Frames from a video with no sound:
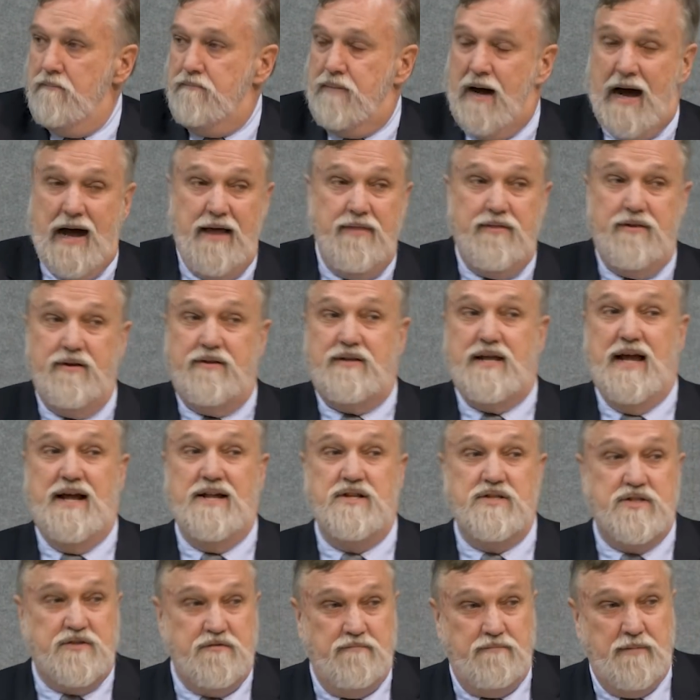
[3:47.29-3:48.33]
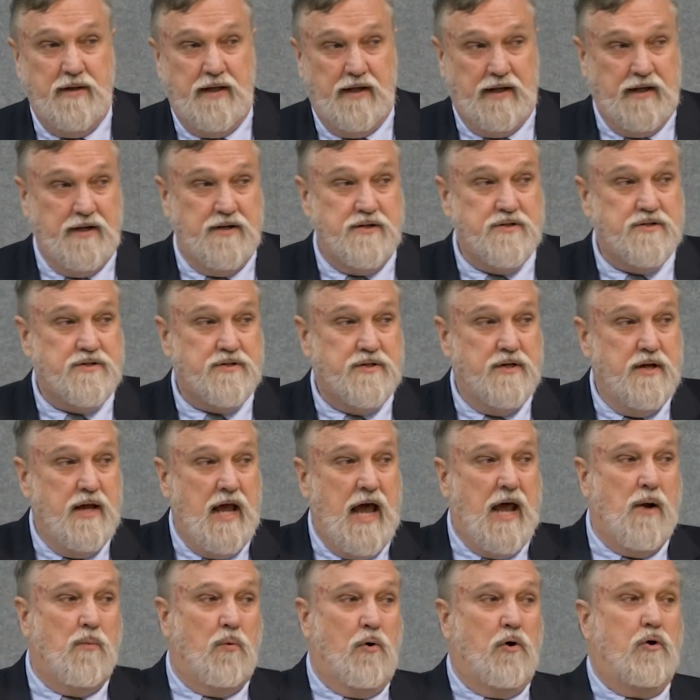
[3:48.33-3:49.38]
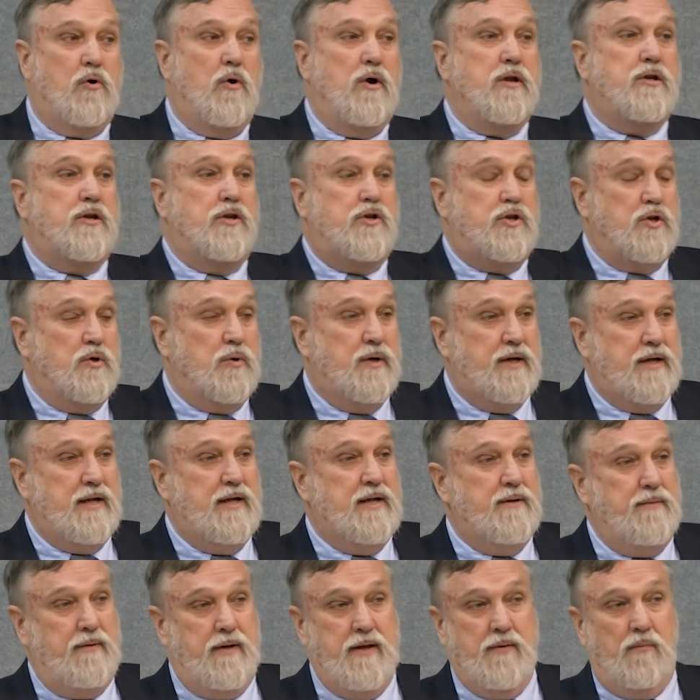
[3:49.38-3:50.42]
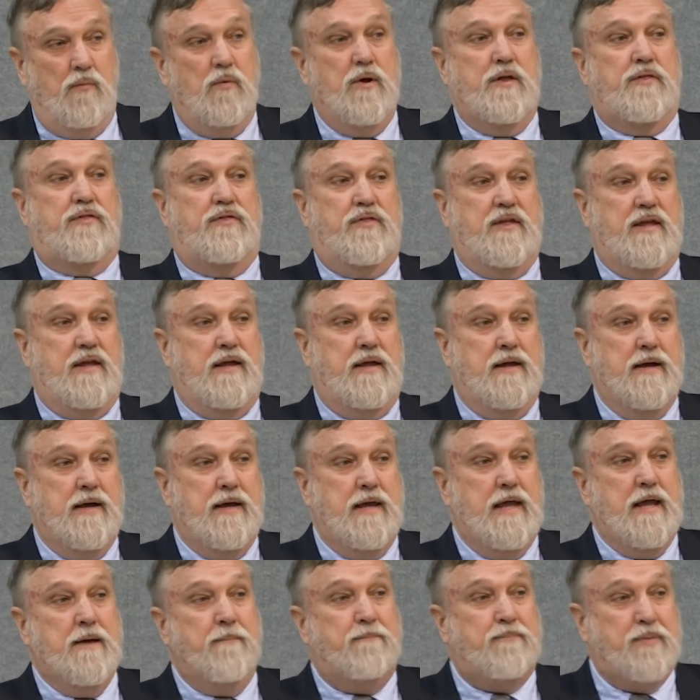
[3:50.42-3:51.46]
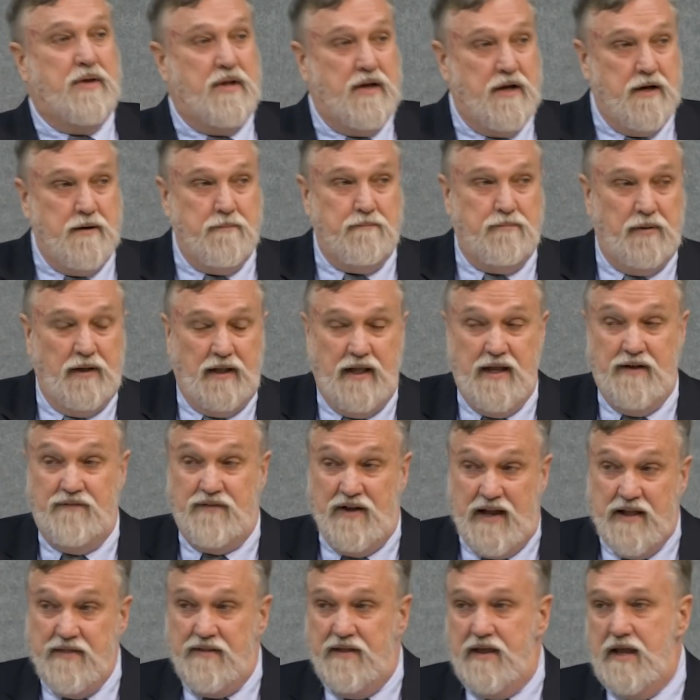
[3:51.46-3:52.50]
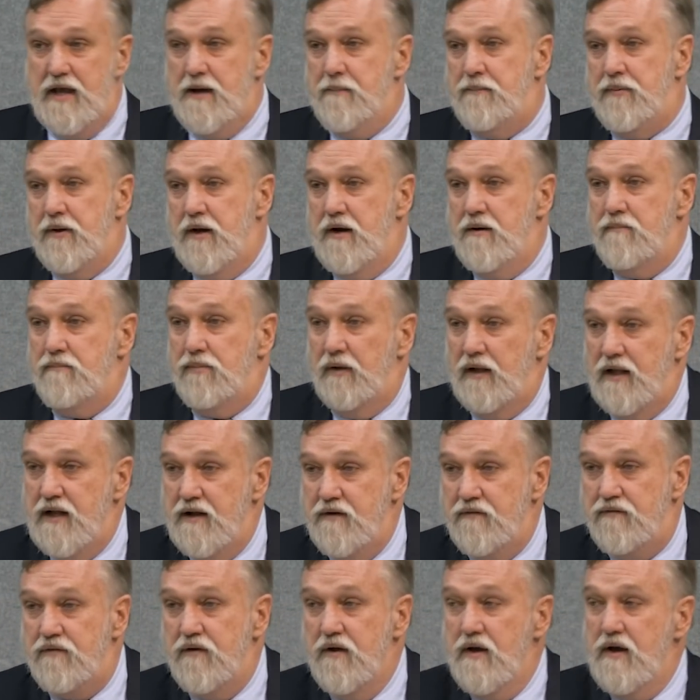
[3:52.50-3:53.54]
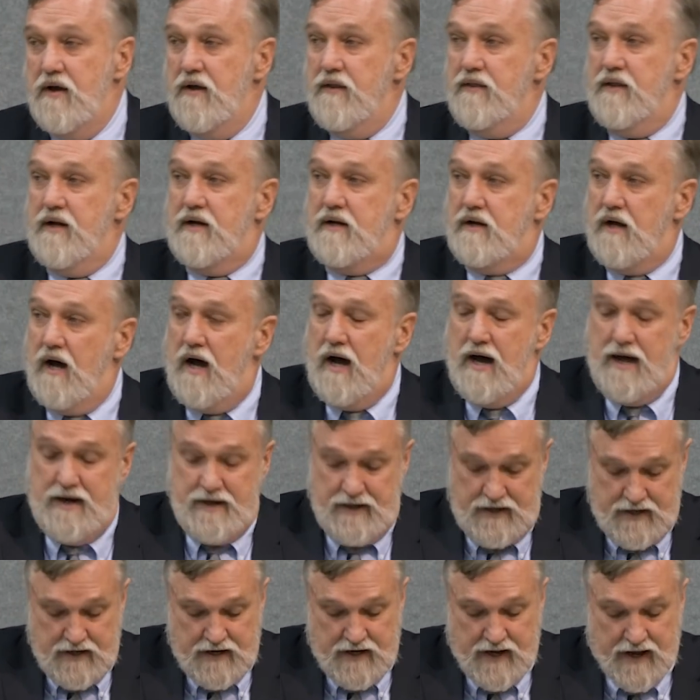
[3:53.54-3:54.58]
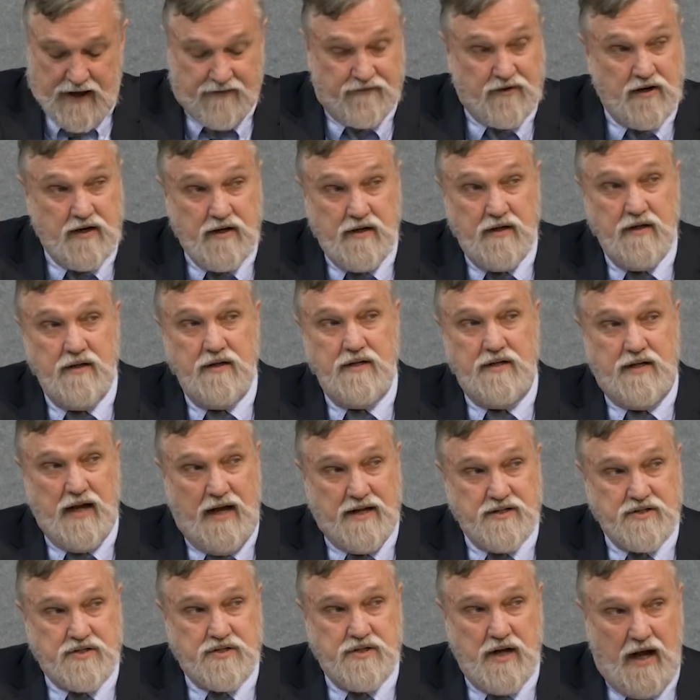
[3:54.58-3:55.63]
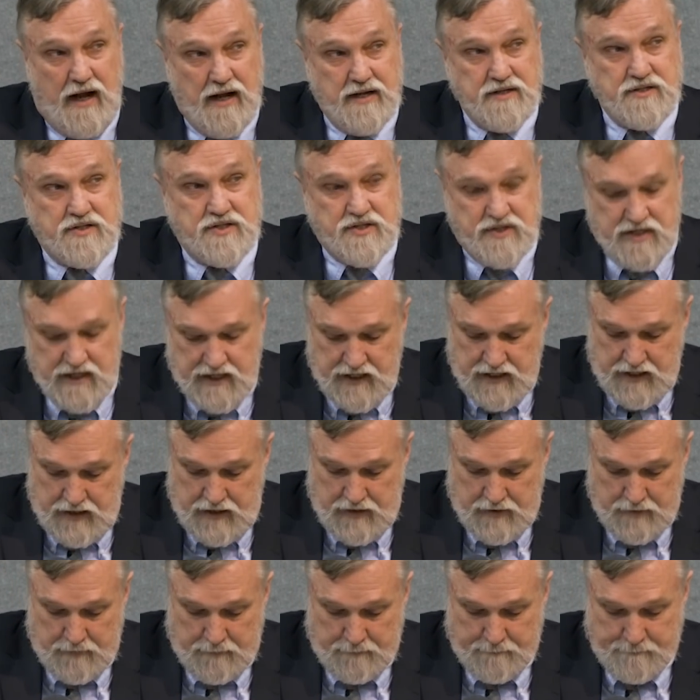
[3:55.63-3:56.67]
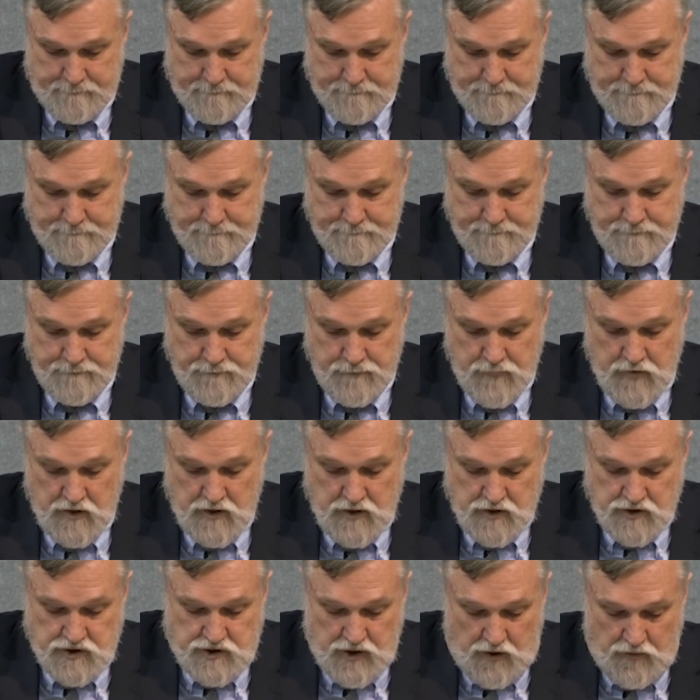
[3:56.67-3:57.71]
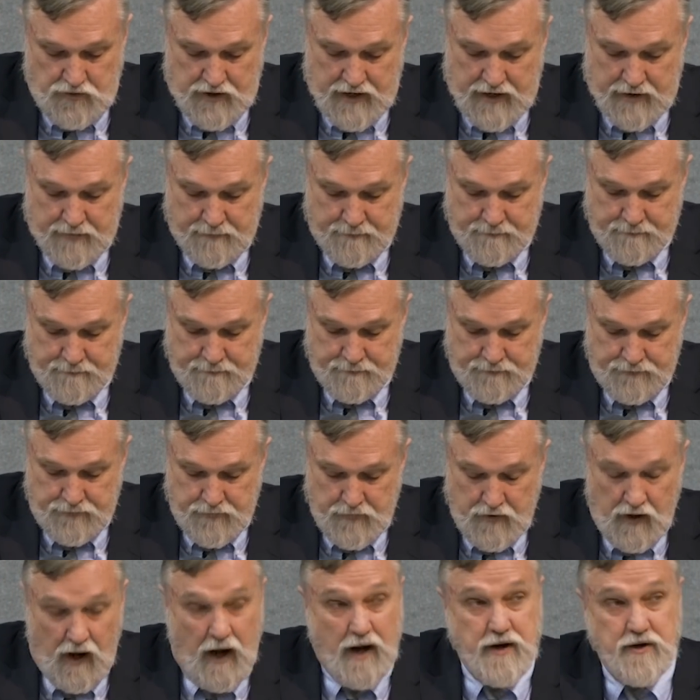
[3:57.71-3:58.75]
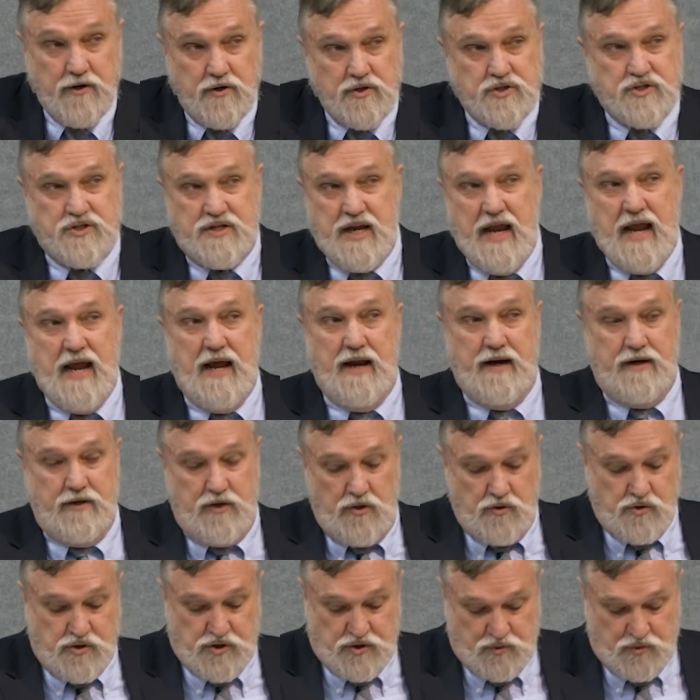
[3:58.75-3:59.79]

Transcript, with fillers: by the tens of millions, and we're going to do it with the impudent belief, in the impudent belief, that God in heaven does not see. So then, understand, you